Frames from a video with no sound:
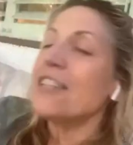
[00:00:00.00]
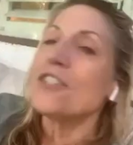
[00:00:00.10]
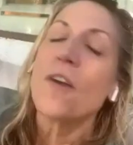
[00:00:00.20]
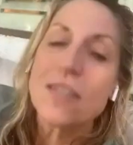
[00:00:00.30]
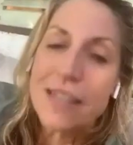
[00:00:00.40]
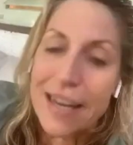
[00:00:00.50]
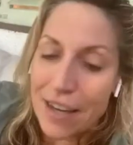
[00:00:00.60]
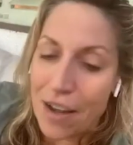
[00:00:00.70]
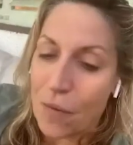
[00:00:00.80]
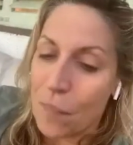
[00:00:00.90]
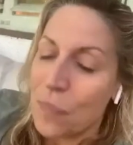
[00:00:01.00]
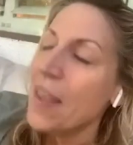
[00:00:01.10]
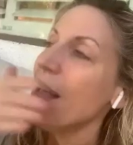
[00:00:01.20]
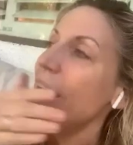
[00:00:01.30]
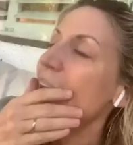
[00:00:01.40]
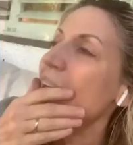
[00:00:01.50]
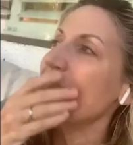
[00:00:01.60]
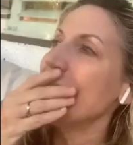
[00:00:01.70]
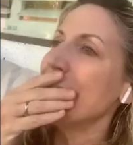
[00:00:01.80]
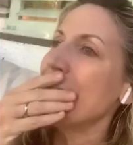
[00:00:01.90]
As far as I know. And
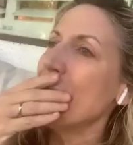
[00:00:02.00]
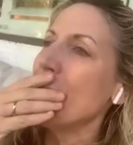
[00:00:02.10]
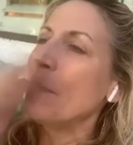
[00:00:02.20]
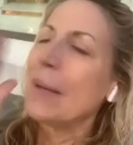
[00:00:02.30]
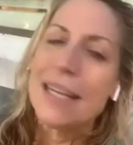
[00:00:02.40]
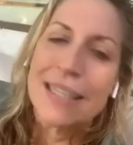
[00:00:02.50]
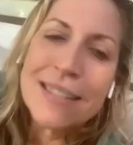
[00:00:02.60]
so, but it's